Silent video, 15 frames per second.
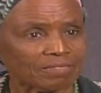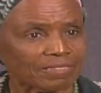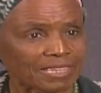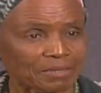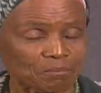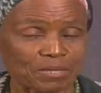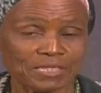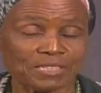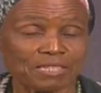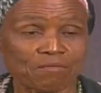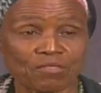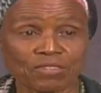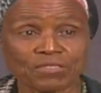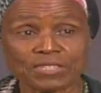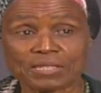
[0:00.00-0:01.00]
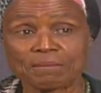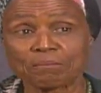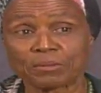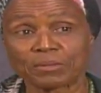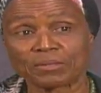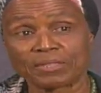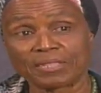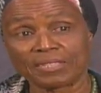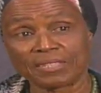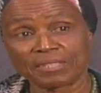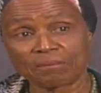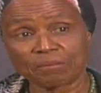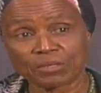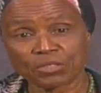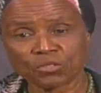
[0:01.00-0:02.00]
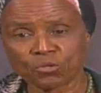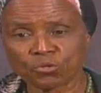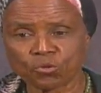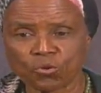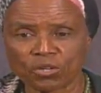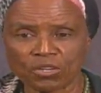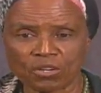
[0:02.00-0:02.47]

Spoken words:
That may seem very simple, but it could go a